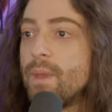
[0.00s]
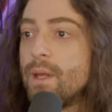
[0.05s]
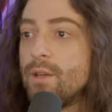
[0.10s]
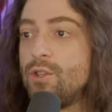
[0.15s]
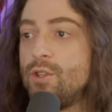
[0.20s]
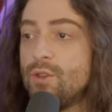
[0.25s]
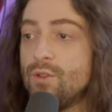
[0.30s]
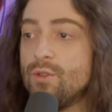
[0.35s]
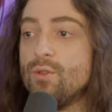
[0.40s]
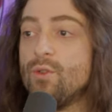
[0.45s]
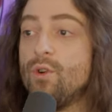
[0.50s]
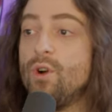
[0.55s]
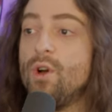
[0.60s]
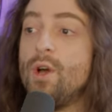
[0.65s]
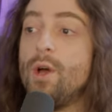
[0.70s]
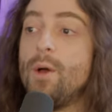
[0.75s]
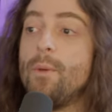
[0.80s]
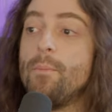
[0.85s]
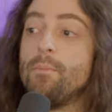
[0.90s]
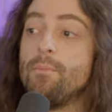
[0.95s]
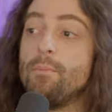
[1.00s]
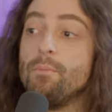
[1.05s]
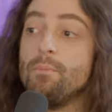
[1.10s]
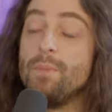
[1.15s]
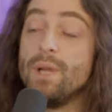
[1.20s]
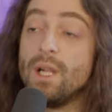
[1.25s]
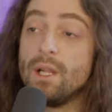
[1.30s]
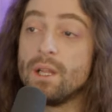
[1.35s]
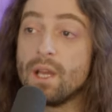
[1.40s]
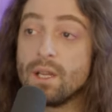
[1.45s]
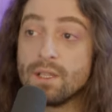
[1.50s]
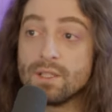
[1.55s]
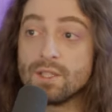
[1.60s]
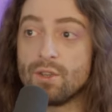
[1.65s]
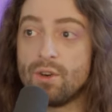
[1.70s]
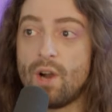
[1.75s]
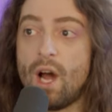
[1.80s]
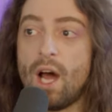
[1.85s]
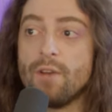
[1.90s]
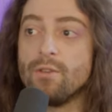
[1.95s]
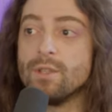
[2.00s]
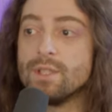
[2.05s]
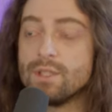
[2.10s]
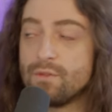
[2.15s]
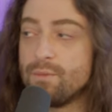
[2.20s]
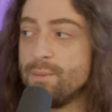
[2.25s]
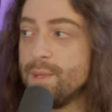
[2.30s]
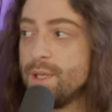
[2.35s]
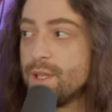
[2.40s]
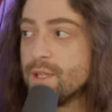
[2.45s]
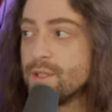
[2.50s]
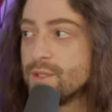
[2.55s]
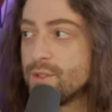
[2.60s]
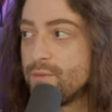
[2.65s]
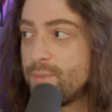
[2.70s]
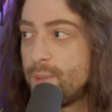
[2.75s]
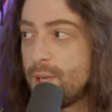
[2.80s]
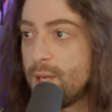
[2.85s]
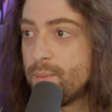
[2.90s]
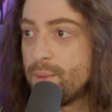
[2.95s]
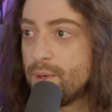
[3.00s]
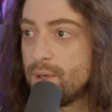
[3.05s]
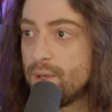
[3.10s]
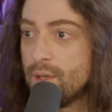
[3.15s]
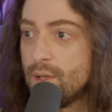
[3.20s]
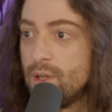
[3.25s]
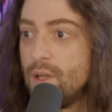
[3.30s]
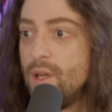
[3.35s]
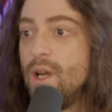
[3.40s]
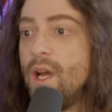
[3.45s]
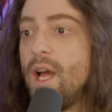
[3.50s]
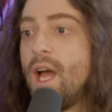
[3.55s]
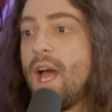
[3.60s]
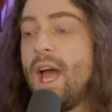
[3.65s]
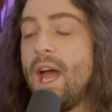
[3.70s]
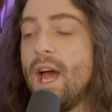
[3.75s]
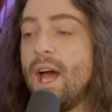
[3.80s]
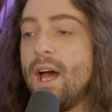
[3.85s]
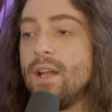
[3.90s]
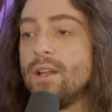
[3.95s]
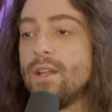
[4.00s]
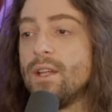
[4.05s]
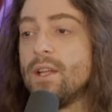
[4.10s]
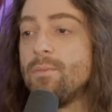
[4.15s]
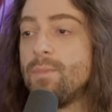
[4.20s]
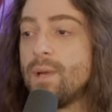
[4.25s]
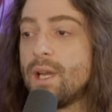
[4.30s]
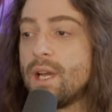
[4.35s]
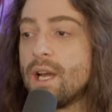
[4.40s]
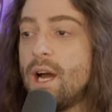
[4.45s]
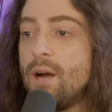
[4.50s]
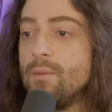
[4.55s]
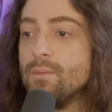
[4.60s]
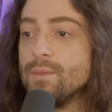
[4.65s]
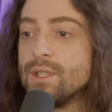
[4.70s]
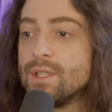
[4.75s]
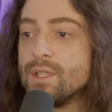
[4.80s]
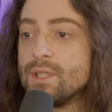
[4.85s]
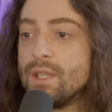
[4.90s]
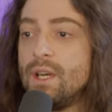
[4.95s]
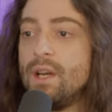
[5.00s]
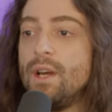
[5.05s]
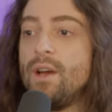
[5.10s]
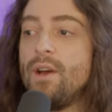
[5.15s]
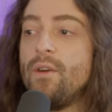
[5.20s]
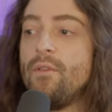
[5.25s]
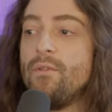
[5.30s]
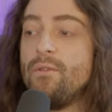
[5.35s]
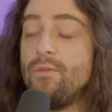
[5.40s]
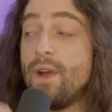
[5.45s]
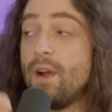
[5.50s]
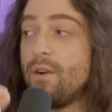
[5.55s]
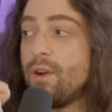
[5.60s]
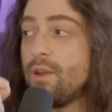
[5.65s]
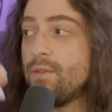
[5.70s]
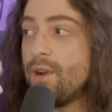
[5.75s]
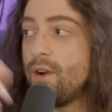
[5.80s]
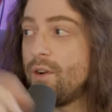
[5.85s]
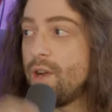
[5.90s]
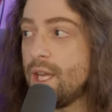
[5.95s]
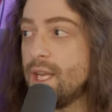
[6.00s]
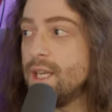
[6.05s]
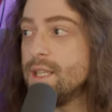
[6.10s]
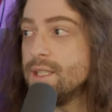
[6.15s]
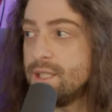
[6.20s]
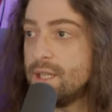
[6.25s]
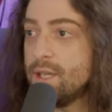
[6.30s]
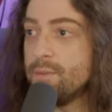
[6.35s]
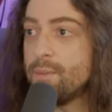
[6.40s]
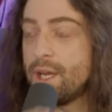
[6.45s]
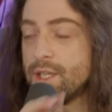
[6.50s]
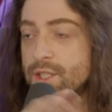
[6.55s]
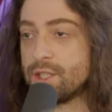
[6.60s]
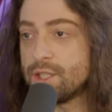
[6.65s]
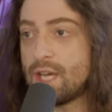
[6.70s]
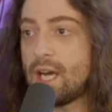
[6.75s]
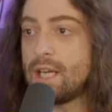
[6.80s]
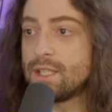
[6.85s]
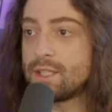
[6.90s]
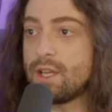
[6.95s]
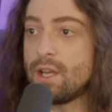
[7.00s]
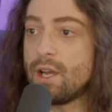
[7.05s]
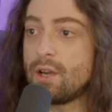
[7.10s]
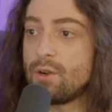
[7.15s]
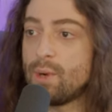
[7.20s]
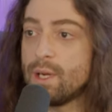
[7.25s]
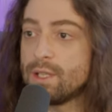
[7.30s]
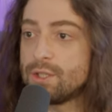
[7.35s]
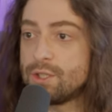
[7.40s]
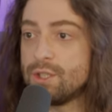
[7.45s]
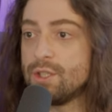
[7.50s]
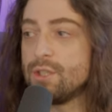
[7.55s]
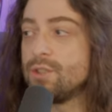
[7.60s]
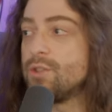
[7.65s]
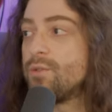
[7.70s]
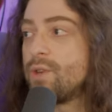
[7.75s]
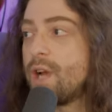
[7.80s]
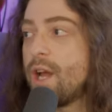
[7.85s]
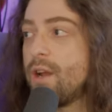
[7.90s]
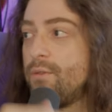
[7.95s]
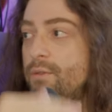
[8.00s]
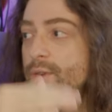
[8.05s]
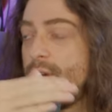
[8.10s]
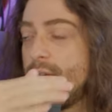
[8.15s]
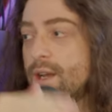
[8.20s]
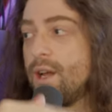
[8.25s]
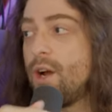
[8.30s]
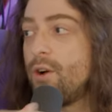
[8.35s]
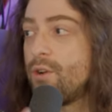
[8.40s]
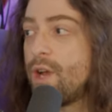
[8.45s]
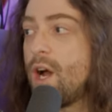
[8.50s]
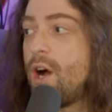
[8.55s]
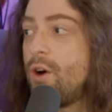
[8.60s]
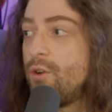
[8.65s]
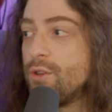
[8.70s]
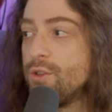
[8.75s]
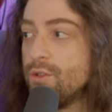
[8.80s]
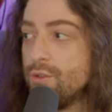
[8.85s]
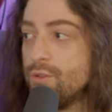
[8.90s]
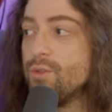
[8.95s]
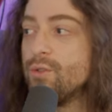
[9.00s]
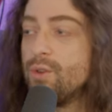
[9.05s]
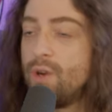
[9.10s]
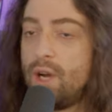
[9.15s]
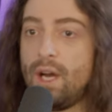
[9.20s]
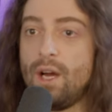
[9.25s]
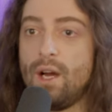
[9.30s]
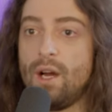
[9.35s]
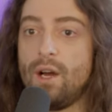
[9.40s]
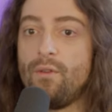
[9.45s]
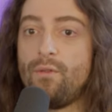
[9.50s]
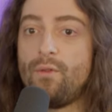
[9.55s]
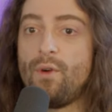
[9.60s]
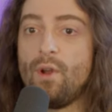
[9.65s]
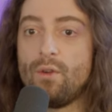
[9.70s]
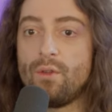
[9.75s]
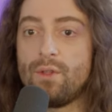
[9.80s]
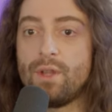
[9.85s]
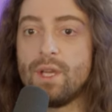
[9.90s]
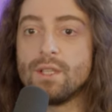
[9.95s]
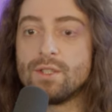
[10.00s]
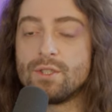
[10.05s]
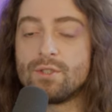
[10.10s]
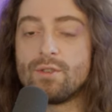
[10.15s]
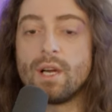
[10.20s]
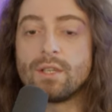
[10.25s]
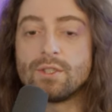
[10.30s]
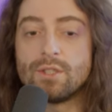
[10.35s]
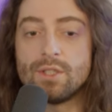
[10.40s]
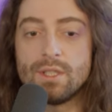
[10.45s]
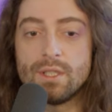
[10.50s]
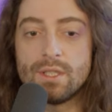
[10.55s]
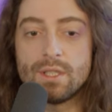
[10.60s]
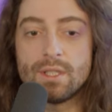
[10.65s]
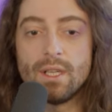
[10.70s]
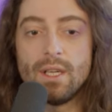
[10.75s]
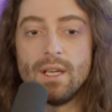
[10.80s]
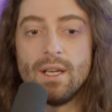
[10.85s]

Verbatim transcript: to millions or hundreds of millions of people, and it becomes very, very easy by just asking a question to kind of find out how to uh, follow the instructions